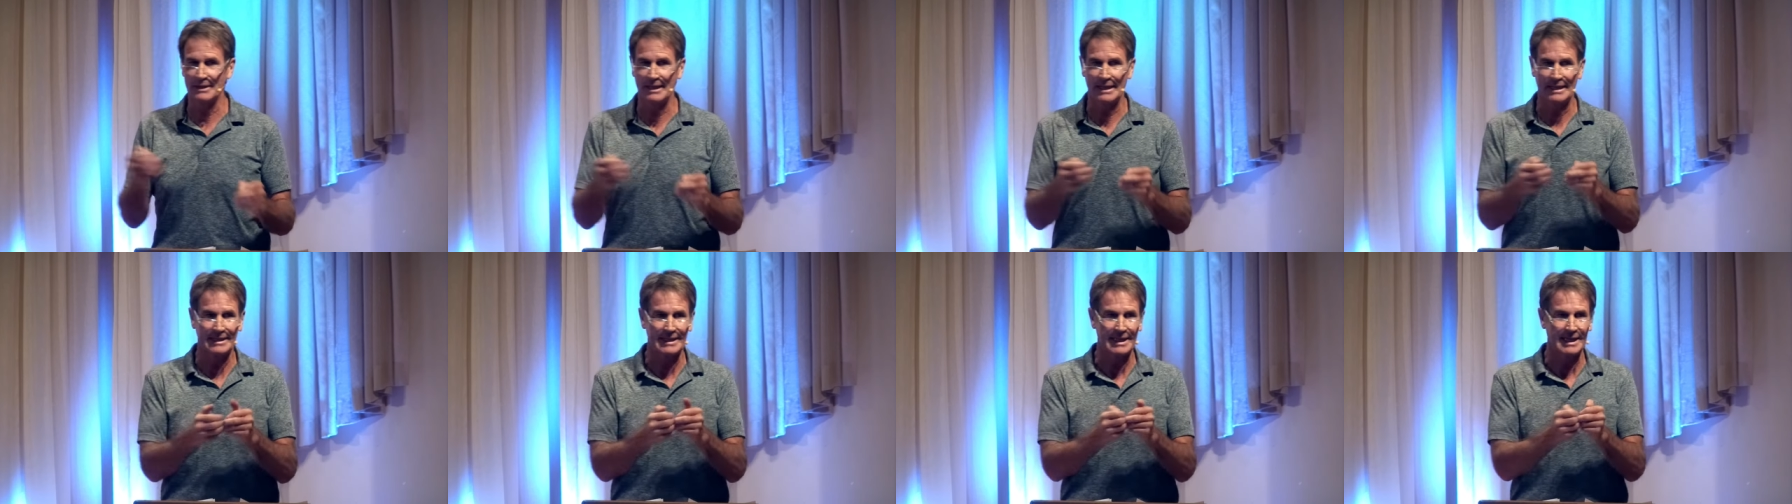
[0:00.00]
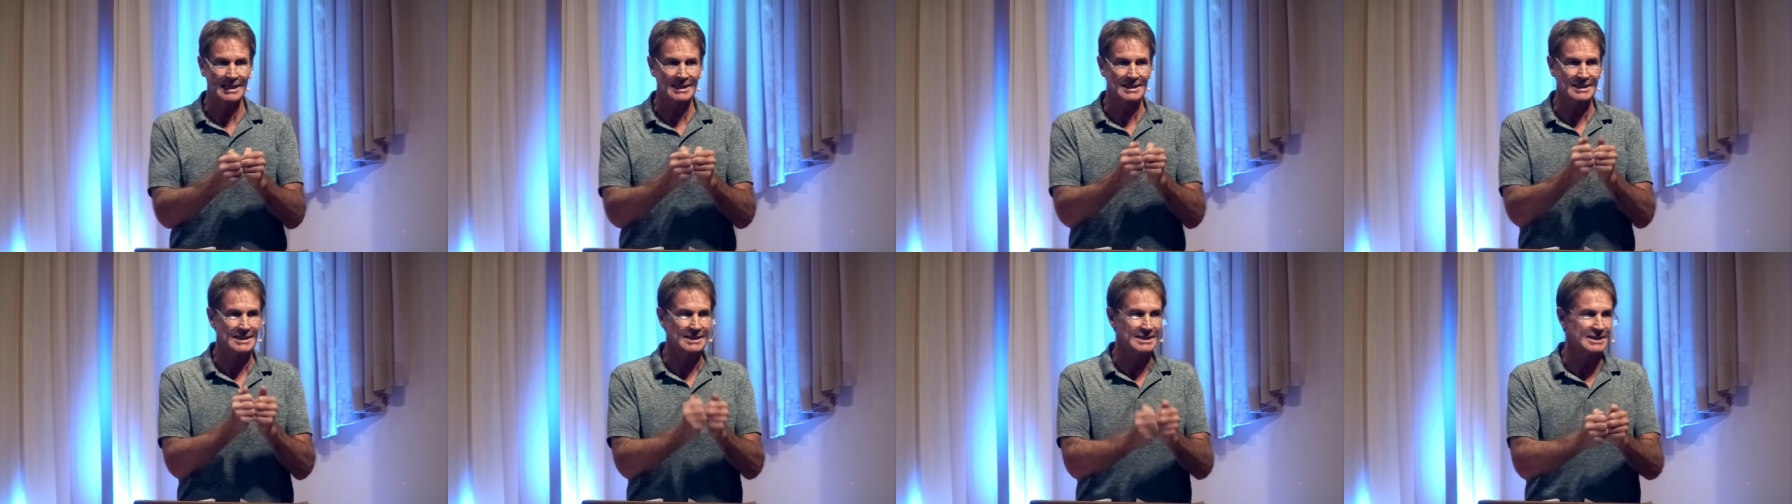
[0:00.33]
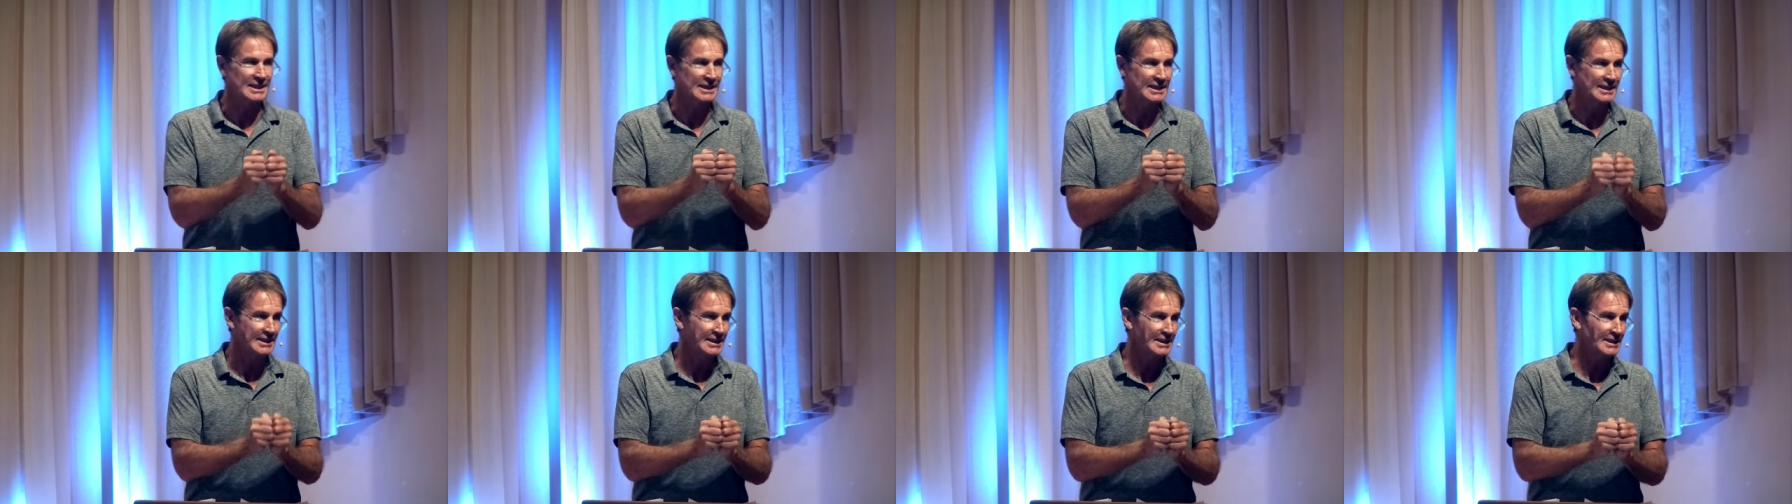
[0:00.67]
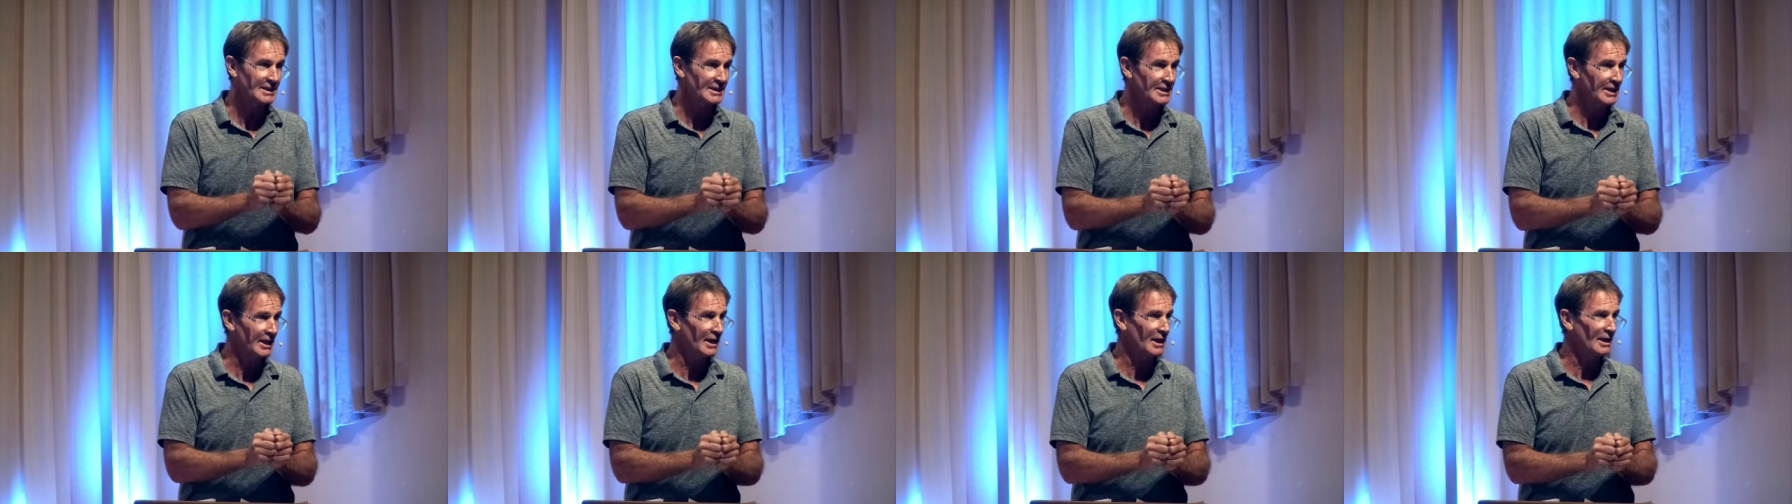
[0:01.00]
and they text and said, "He
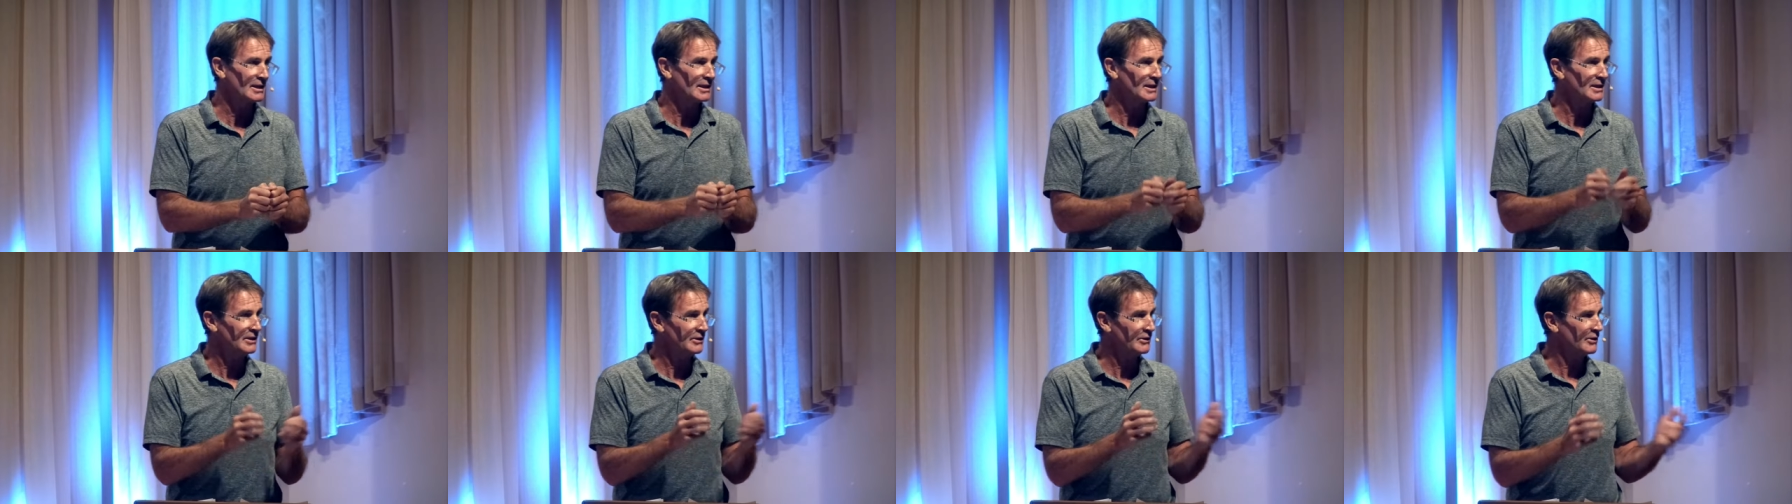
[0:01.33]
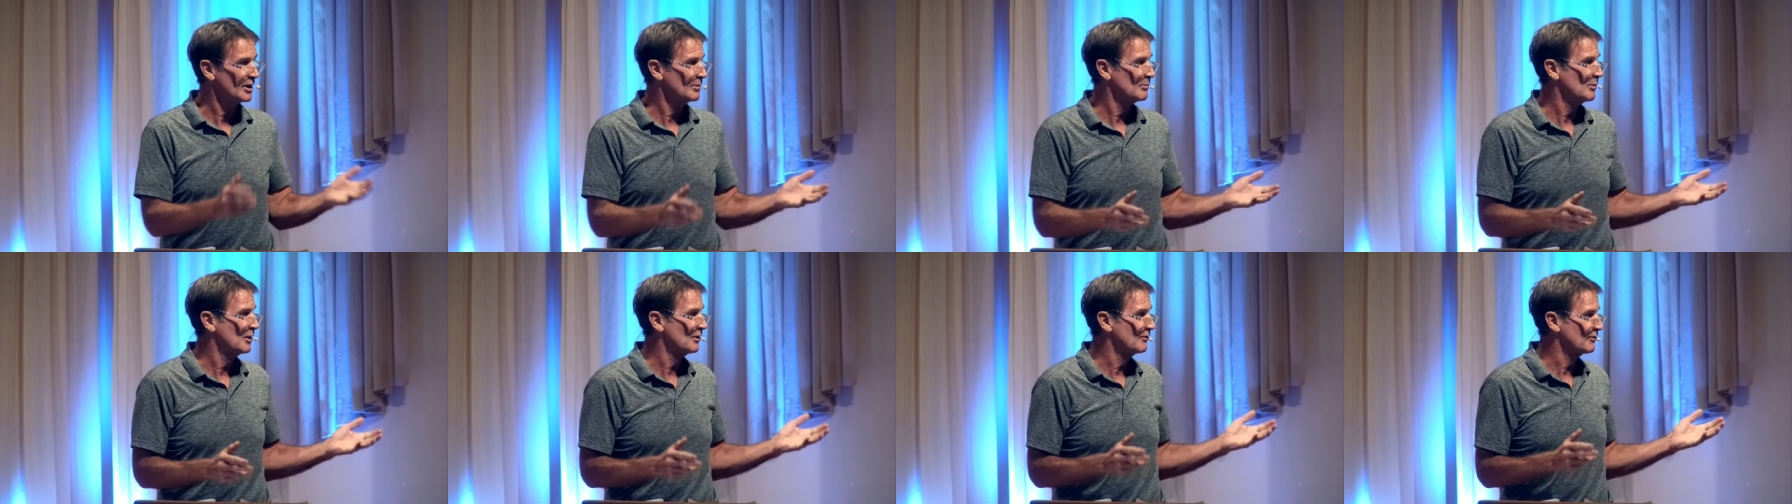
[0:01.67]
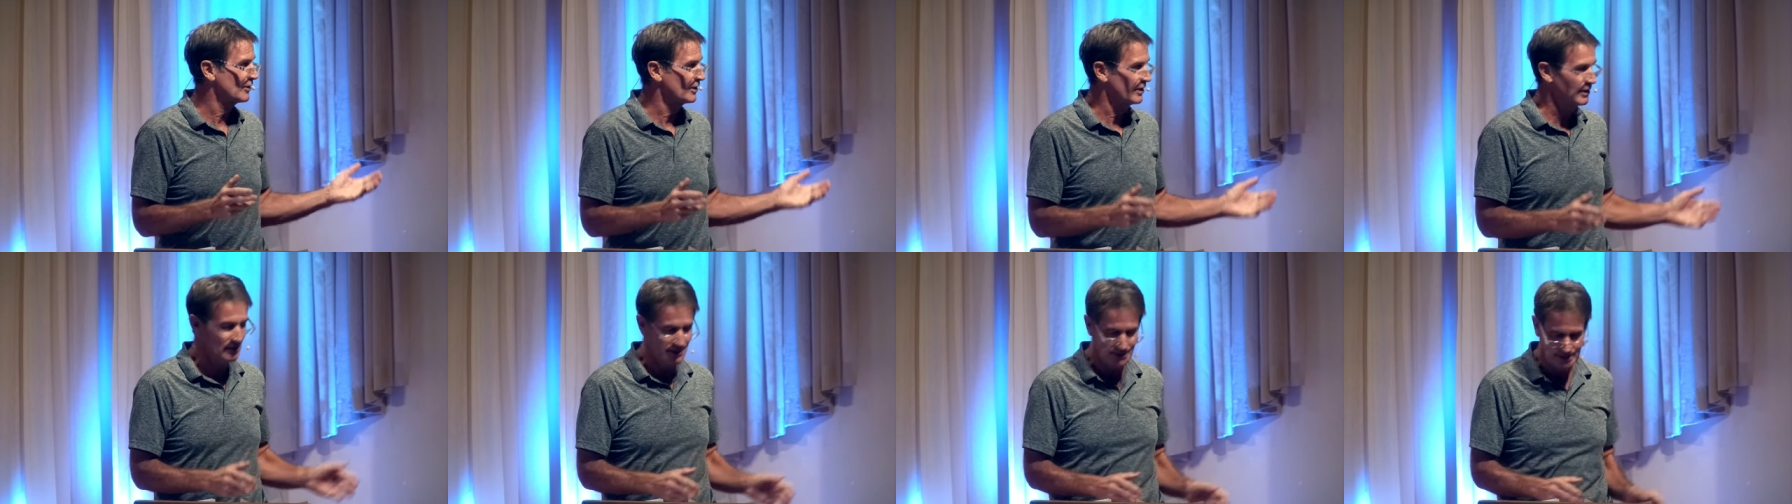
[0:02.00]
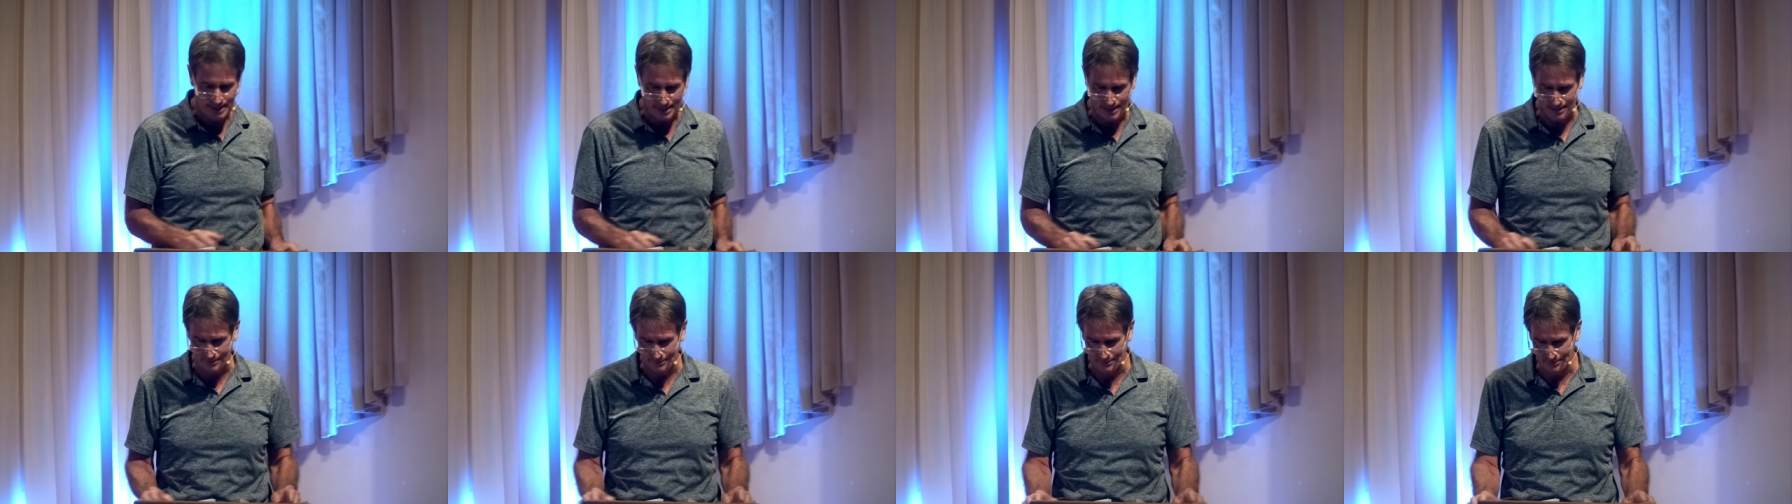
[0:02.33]
just died. Can you come over
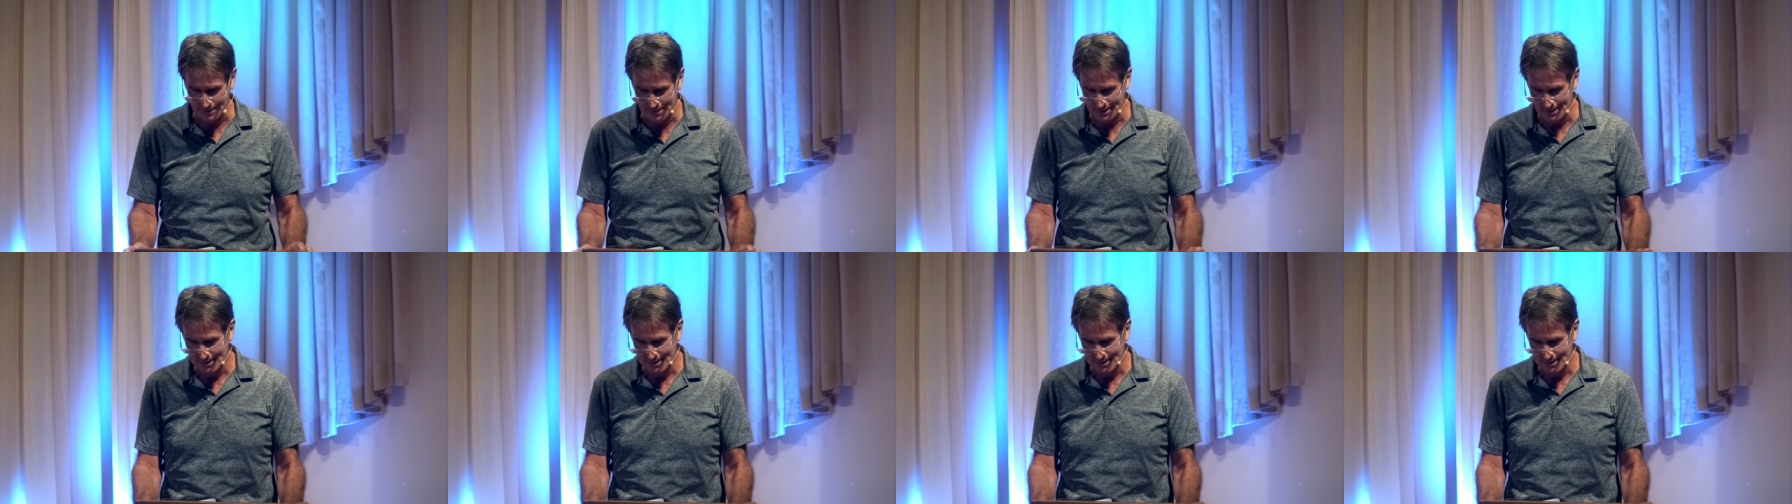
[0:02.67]
now?"